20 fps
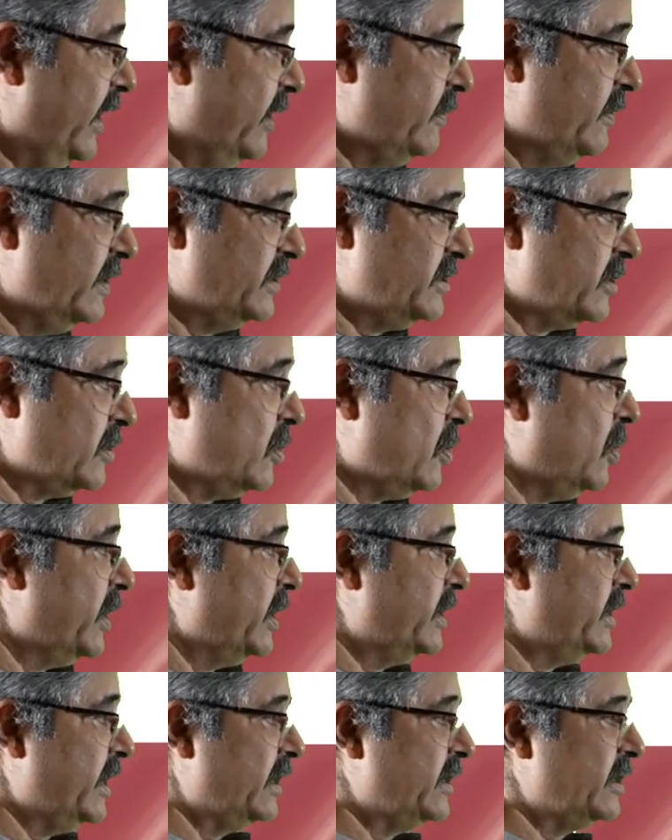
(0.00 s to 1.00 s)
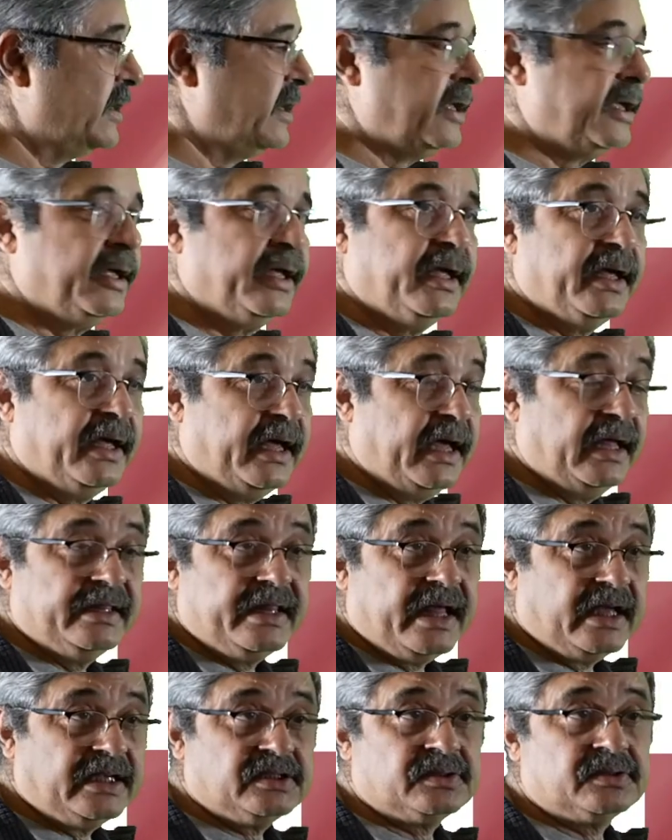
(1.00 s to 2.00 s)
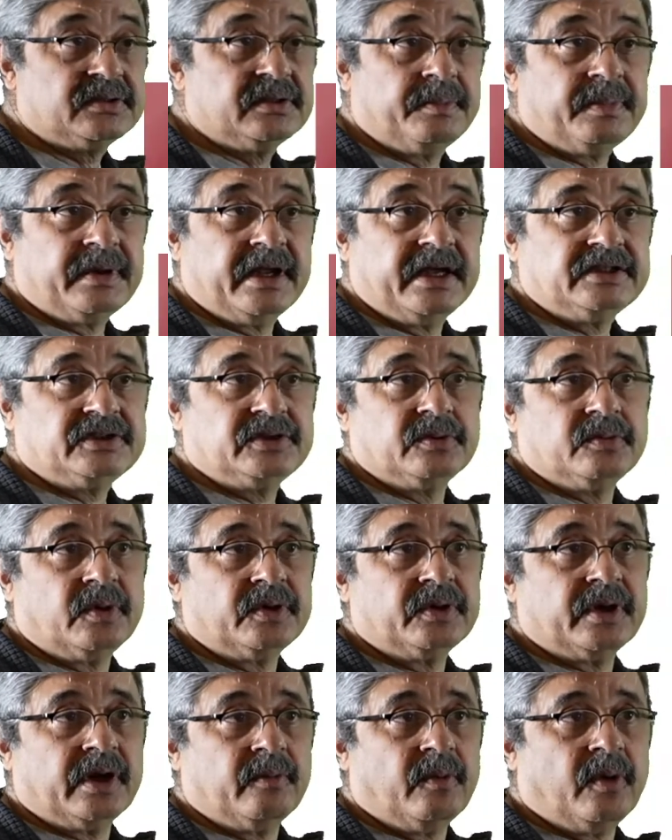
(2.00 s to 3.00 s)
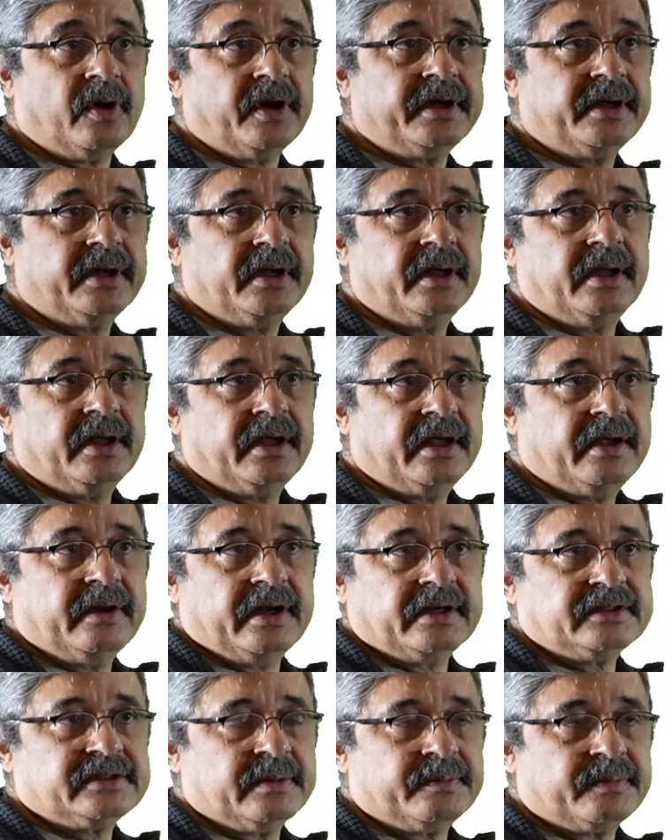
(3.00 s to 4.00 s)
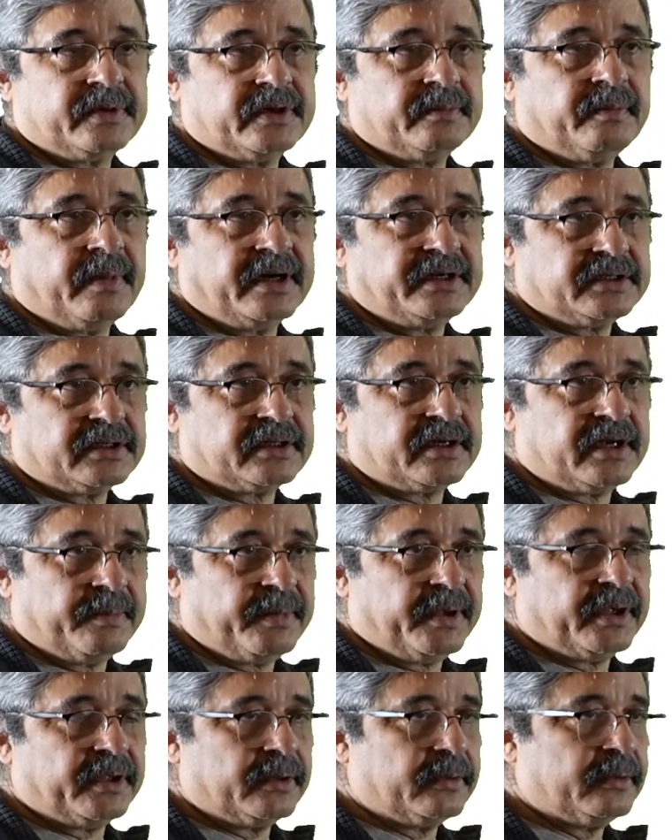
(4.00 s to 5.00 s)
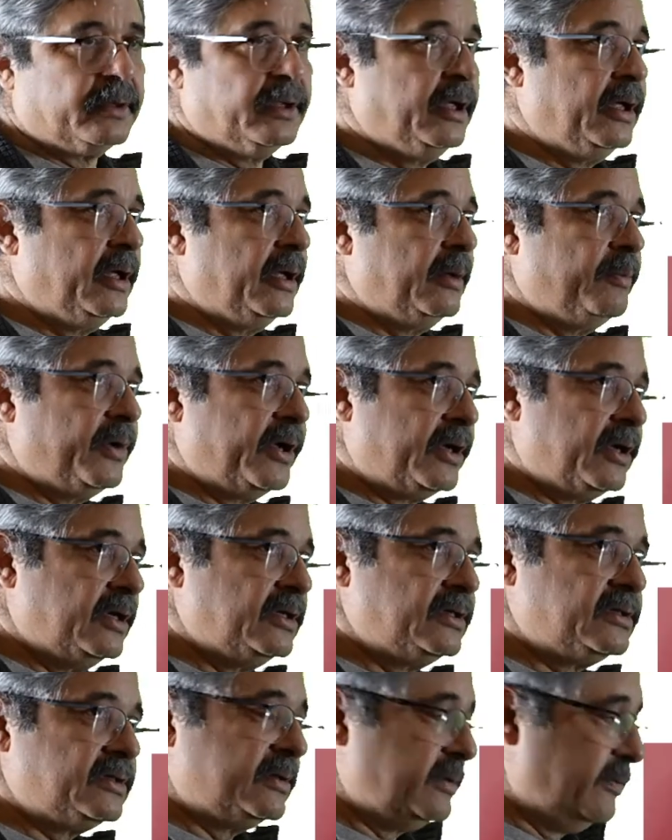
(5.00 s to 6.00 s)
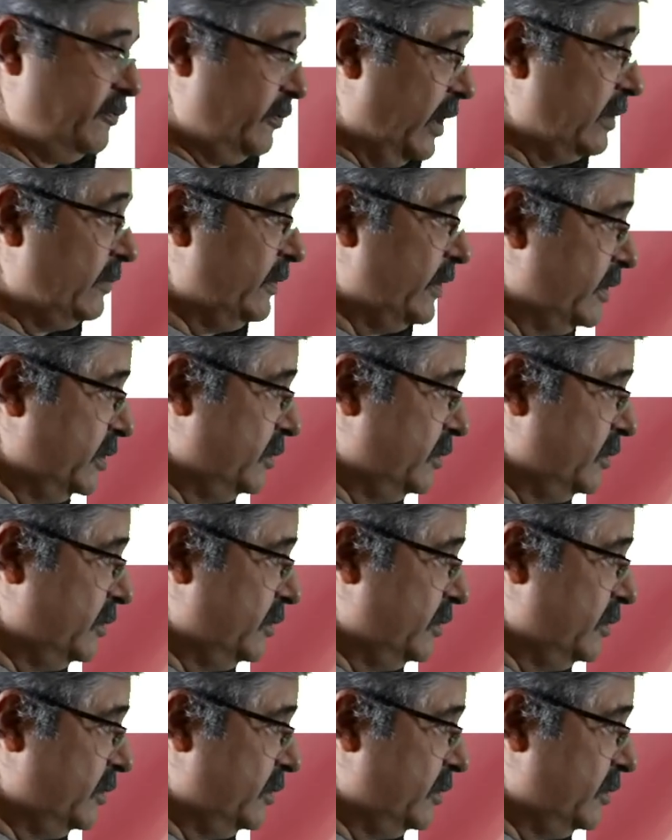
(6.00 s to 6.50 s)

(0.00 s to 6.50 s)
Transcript: rich in chordae tendineae, and that's the place you want to avoid in a simple mitral clipping, because well, we